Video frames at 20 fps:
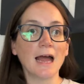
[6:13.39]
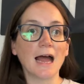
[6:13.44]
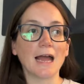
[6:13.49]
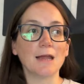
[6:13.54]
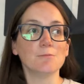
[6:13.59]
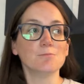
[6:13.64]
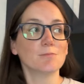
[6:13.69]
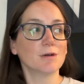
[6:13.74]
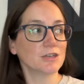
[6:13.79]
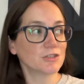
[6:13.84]

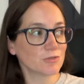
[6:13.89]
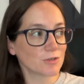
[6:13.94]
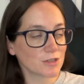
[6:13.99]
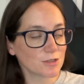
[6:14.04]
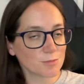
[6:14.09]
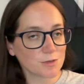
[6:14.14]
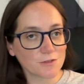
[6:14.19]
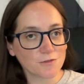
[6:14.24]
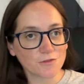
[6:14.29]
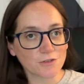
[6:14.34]
I'd much
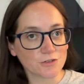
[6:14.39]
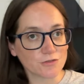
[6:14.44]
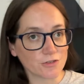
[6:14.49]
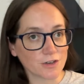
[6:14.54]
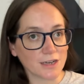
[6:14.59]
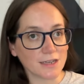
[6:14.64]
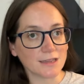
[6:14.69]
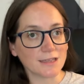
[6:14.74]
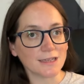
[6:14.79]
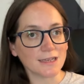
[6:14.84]
rather be freeze
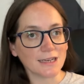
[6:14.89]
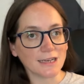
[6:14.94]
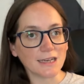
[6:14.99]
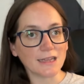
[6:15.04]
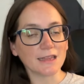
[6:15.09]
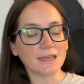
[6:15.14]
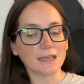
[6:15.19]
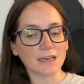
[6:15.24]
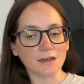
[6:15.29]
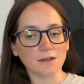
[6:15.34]
drying than
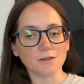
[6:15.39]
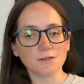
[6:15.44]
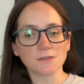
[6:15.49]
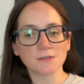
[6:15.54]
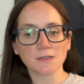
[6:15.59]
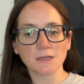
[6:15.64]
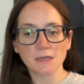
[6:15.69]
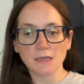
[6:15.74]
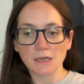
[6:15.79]
anything else.